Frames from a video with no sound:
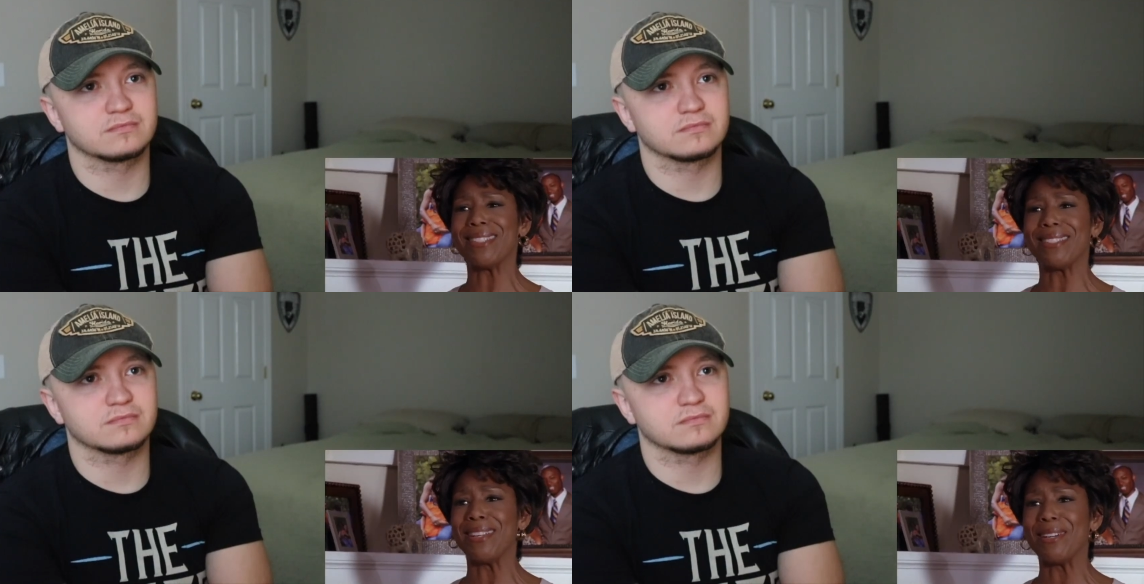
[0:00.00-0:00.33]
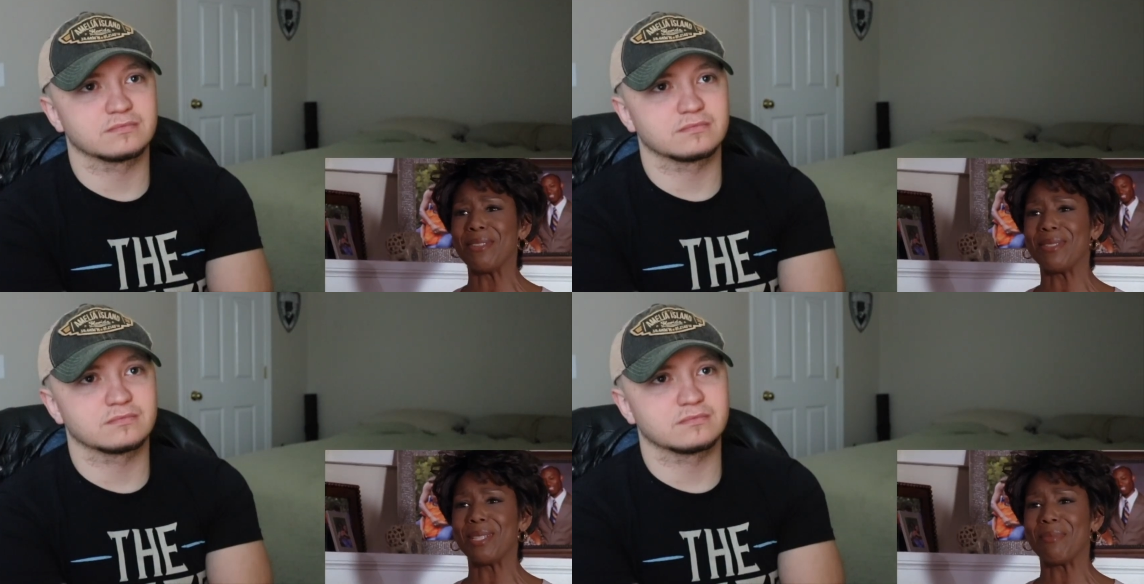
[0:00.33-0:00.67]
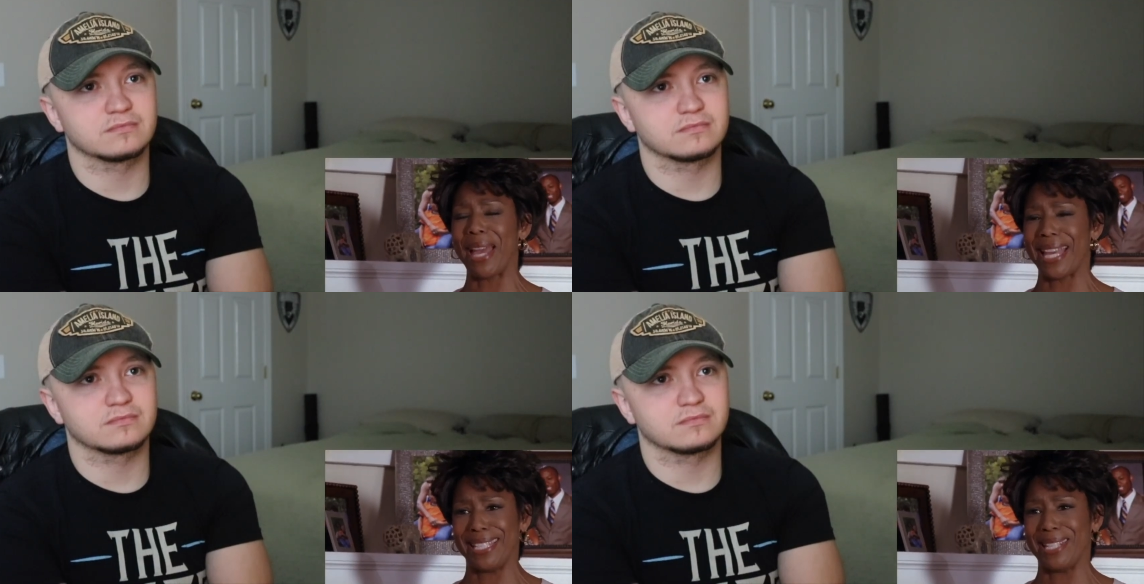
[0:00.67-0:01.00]
Speaker 1: loved
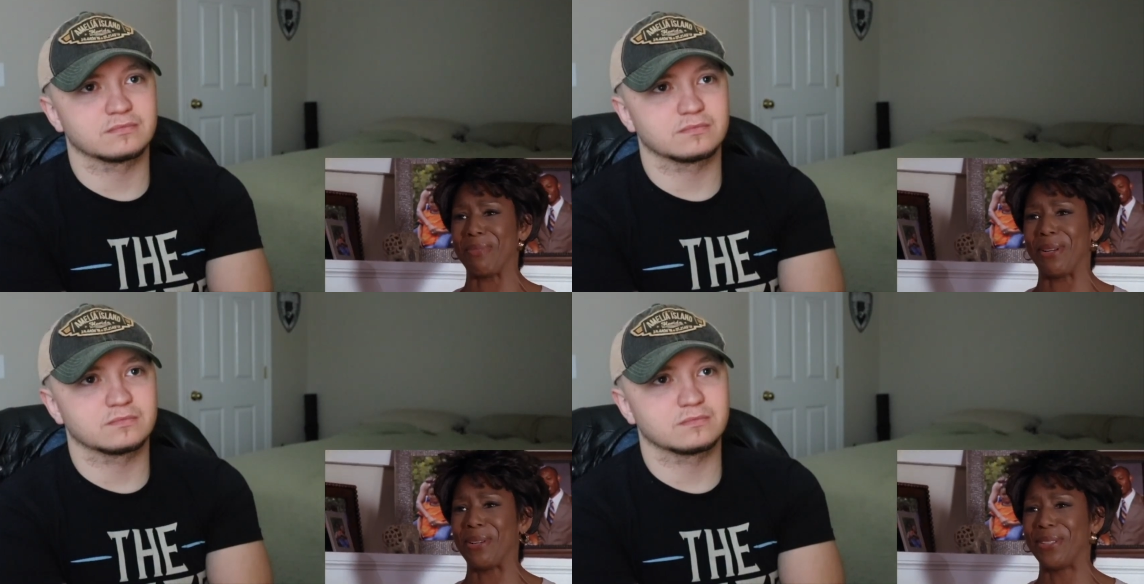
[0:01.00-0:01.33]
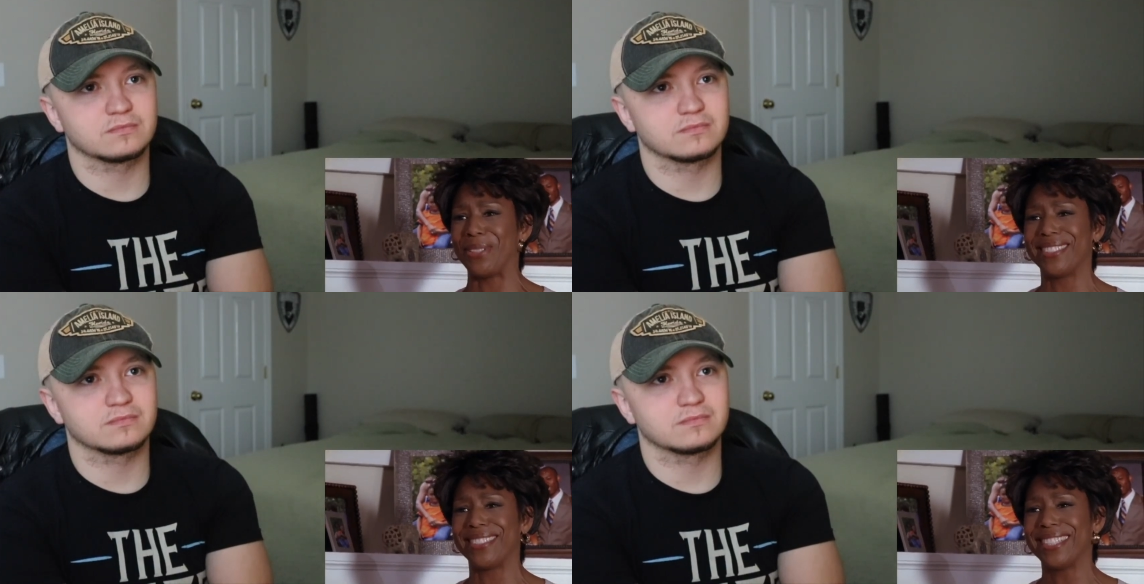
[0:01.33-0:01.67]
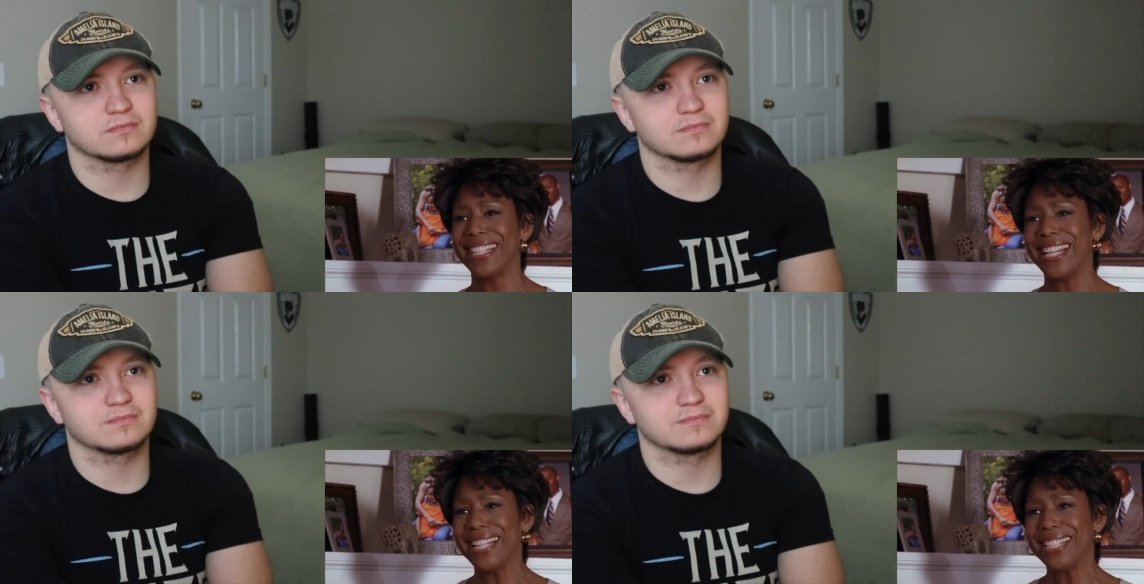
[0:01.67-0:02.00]
basketball.
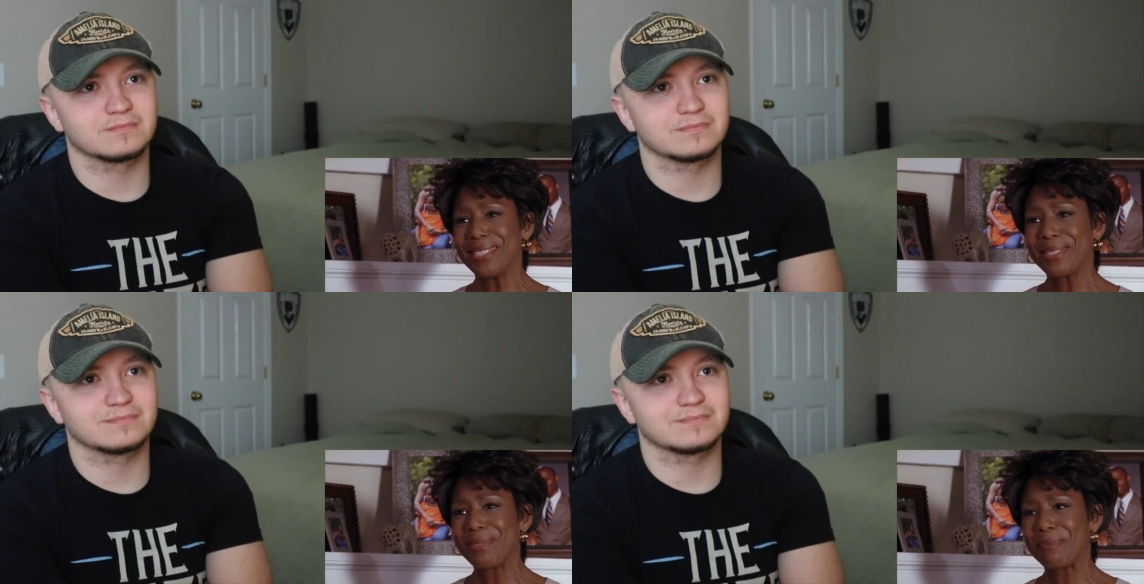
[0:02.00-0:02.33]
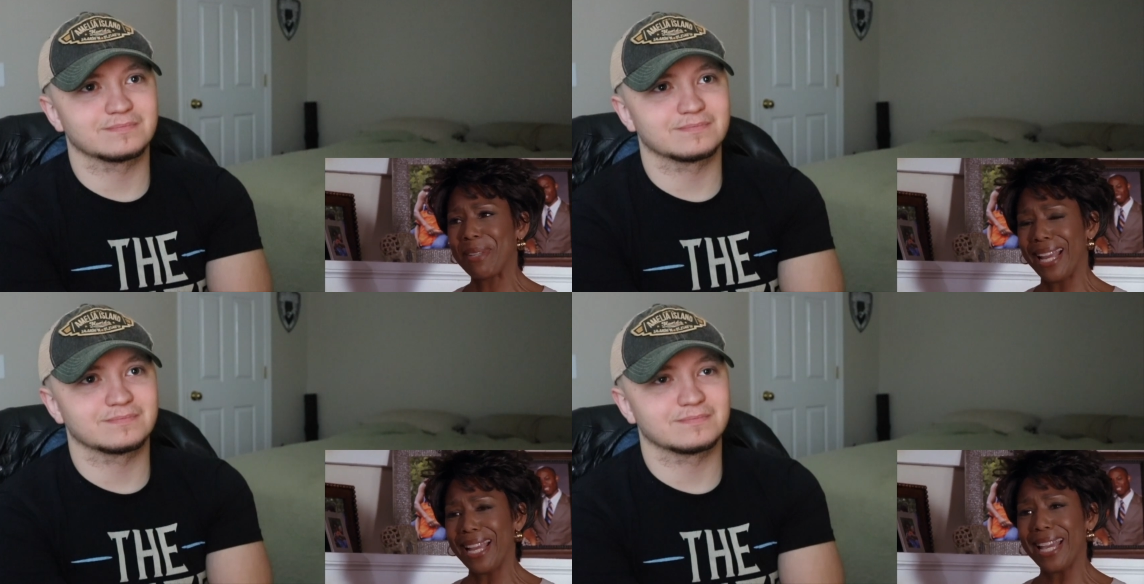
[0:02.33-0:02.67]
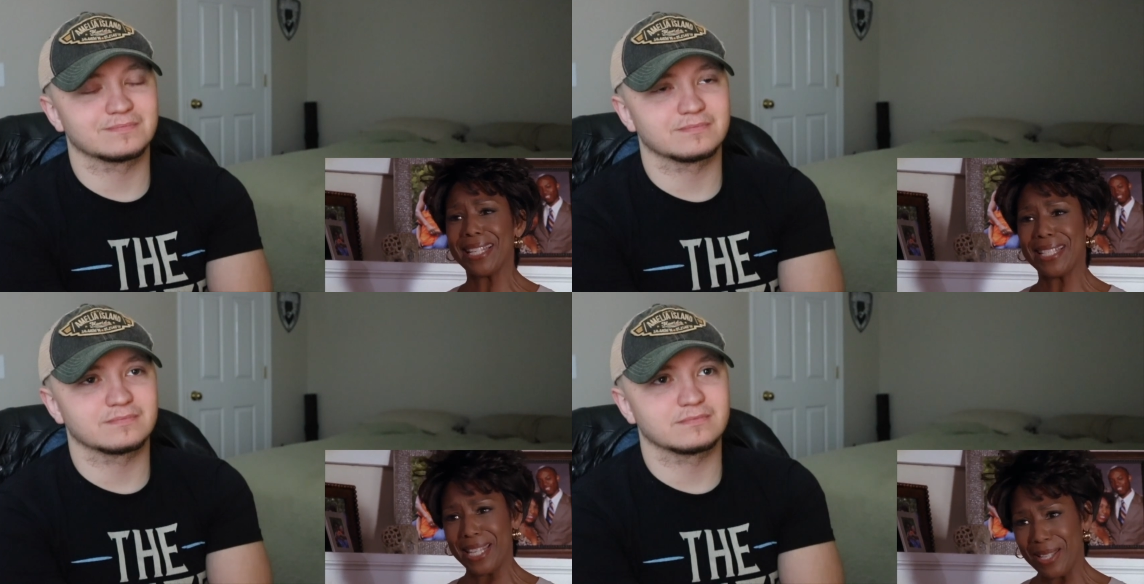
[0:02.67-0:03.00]
But I have
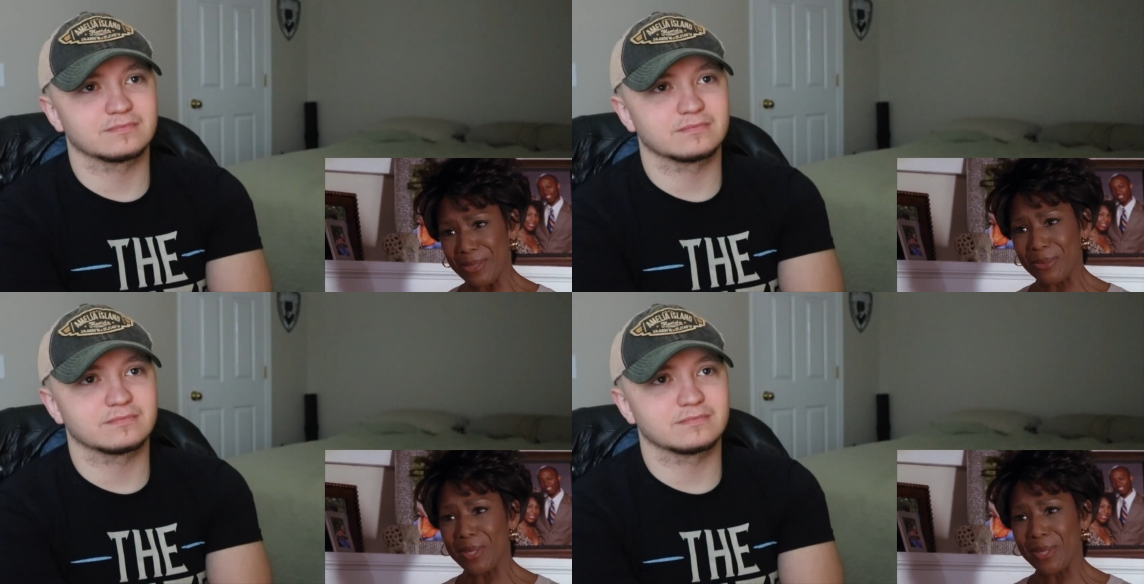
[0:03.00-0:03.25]
to tell you,